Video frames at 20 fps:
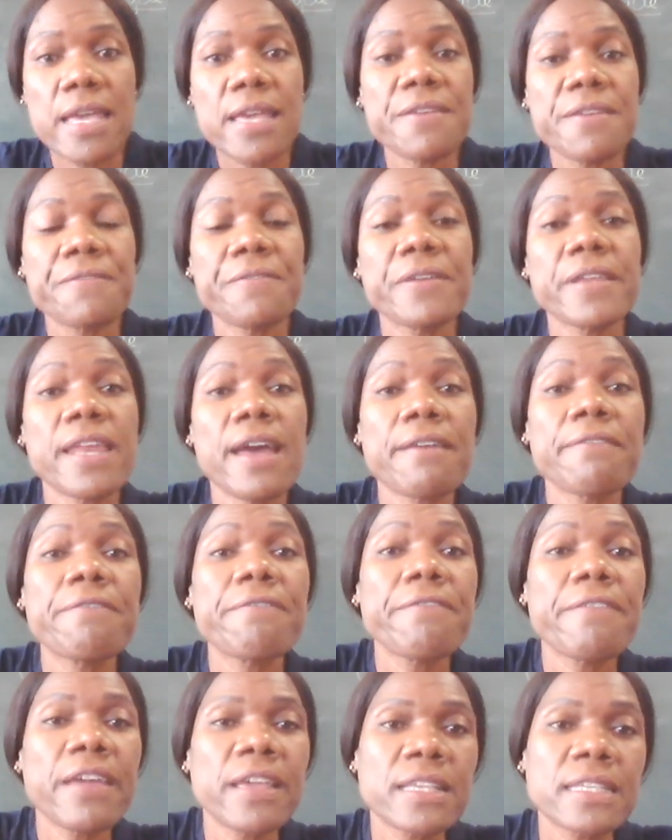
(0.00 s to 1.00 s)
If it
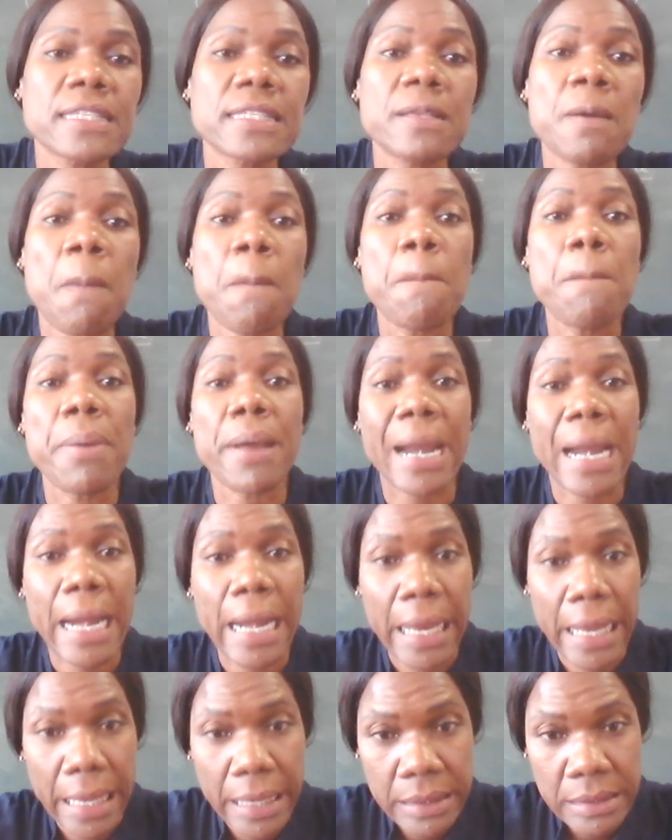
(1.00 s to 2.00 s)
affects the
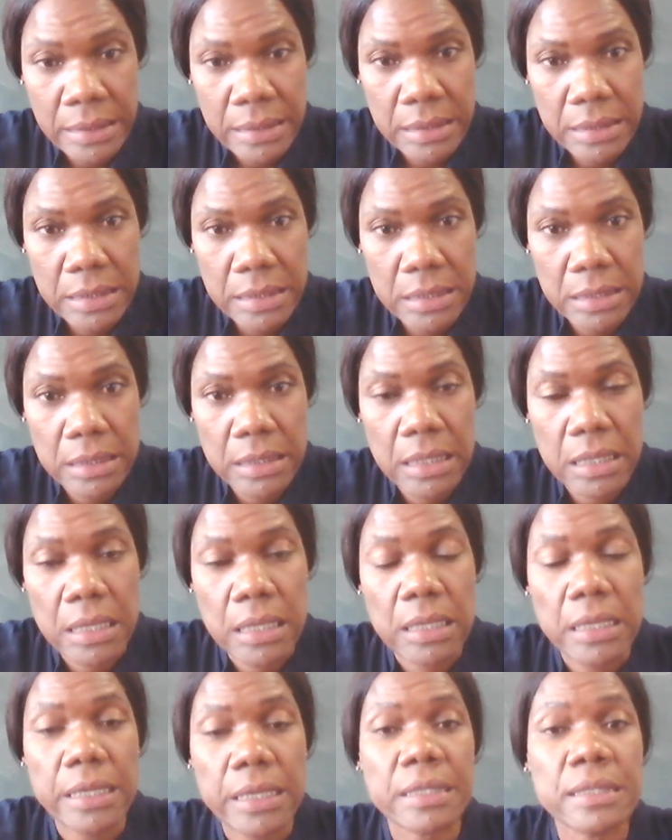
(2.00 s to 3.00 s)
breast,
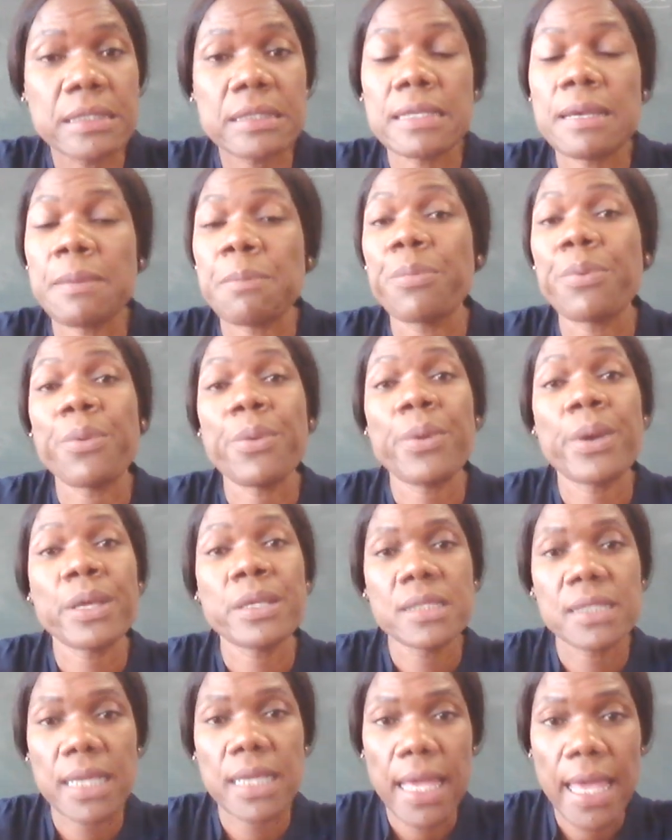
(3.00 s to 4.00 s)
it's the
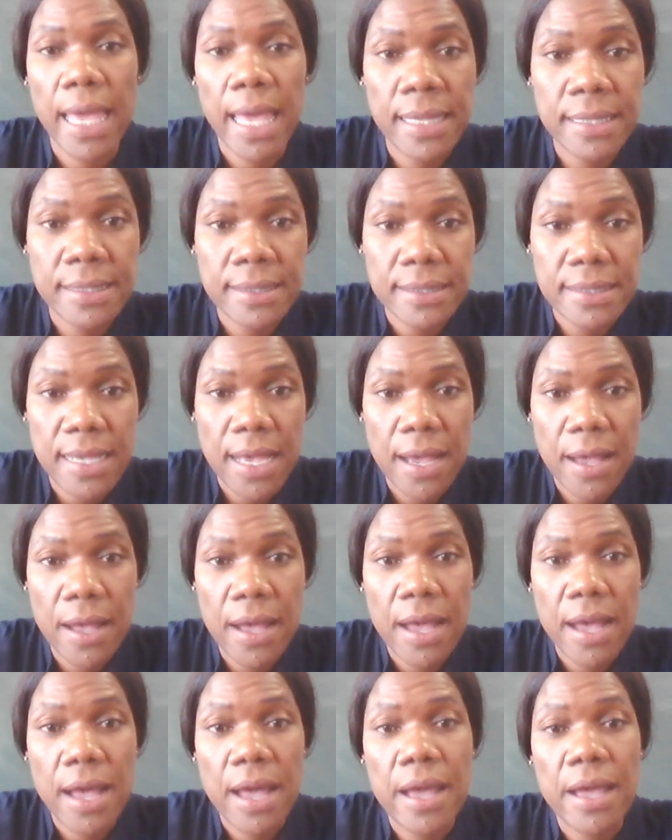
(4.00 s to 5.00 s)
breast cancer.
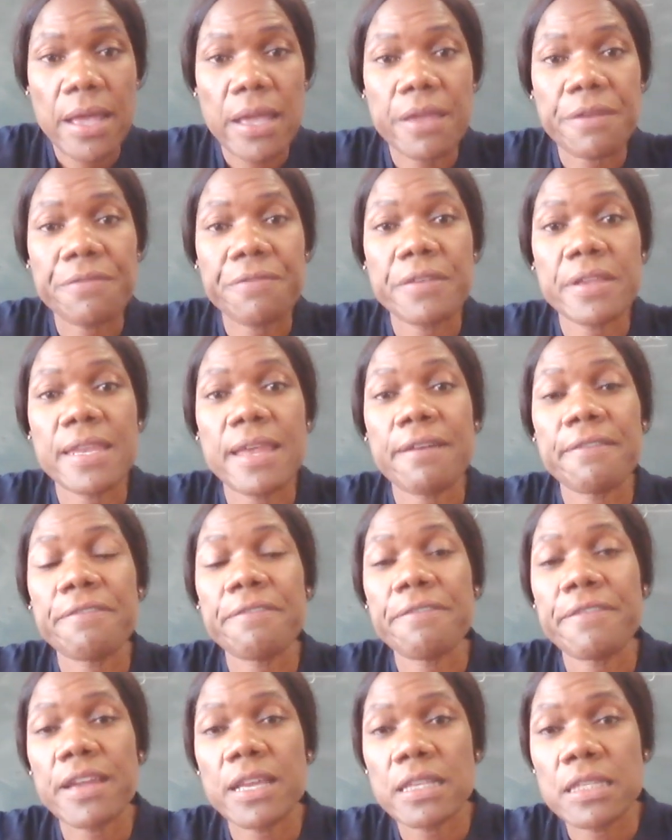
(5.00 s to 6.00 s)
If it
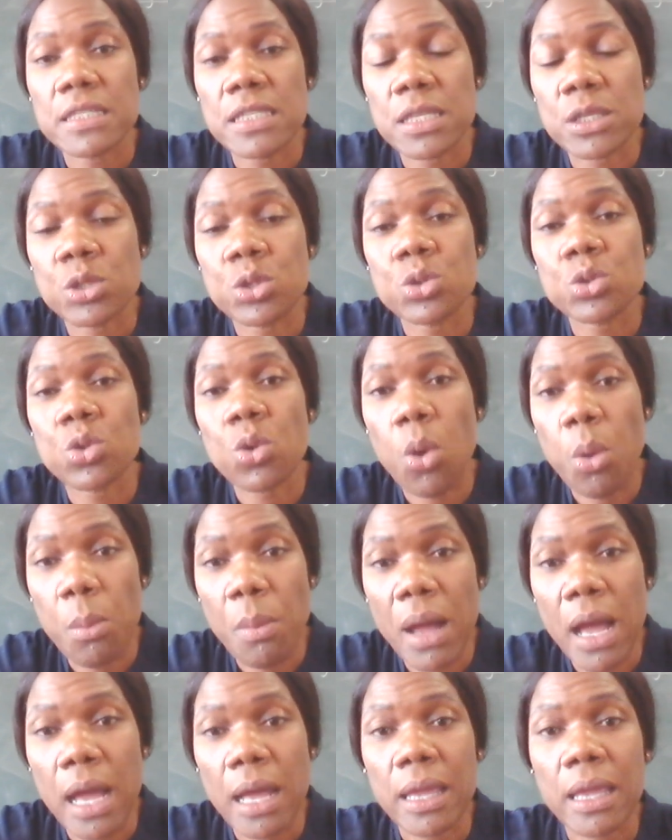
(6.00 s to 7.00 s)
affects the
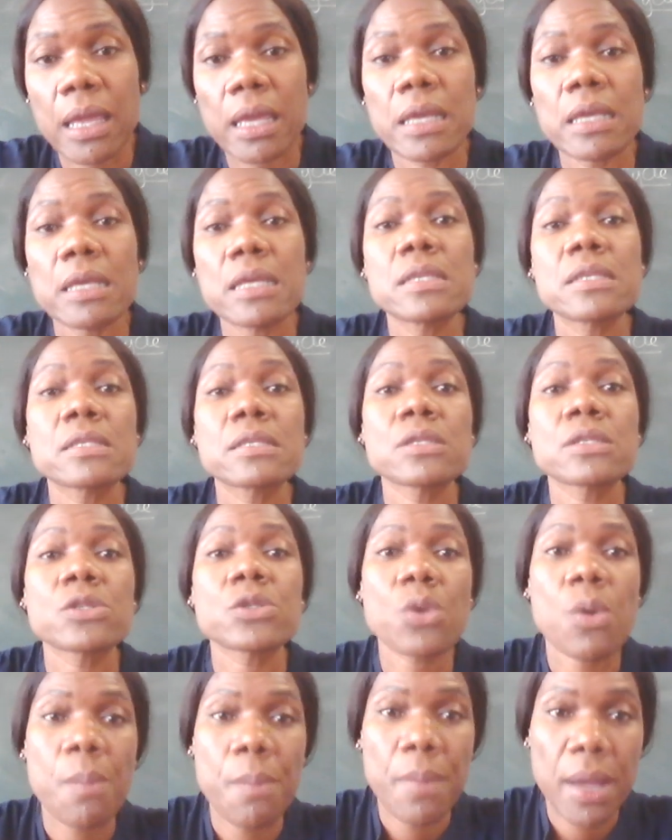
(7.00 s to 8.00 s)
stomach, it's
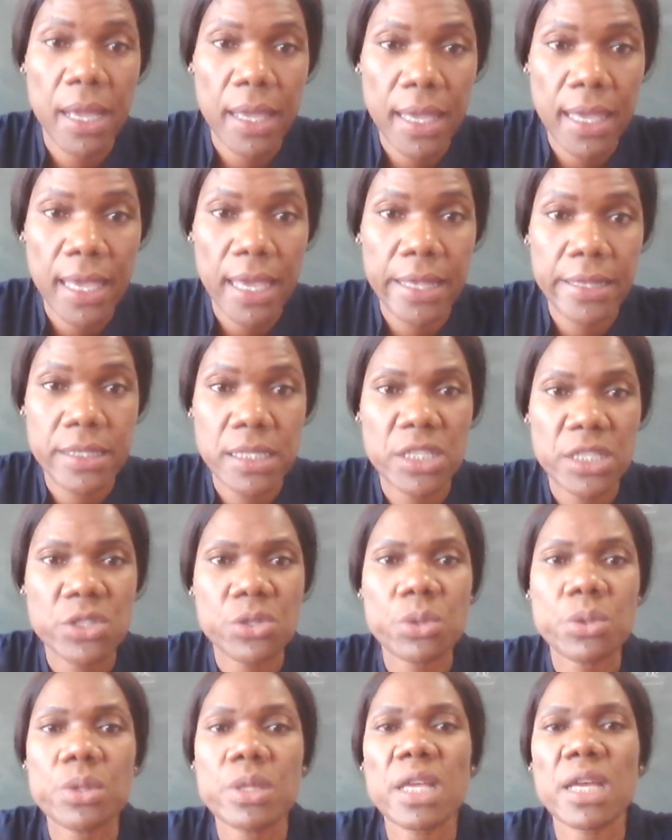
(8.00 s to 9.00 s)
stomach cancer.
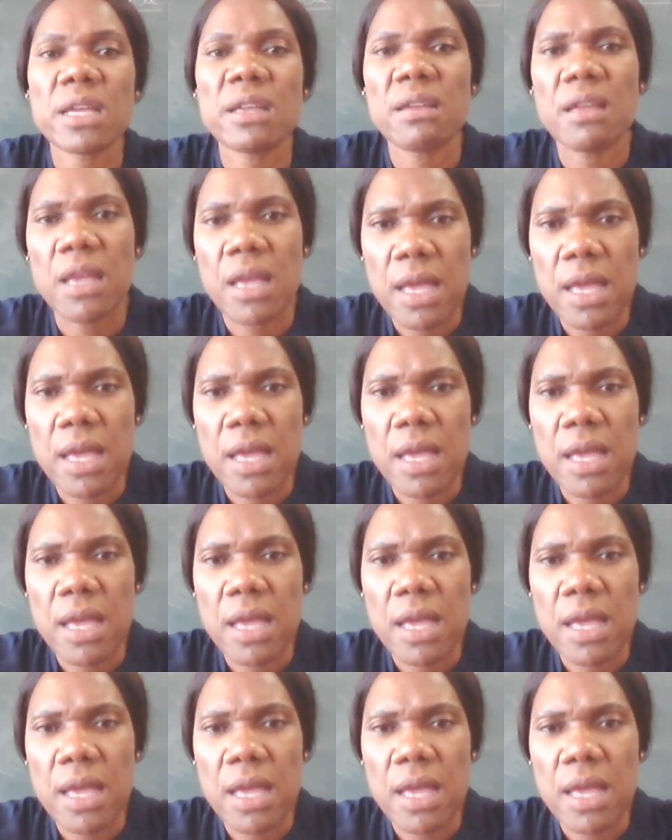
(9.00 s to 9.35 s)
So the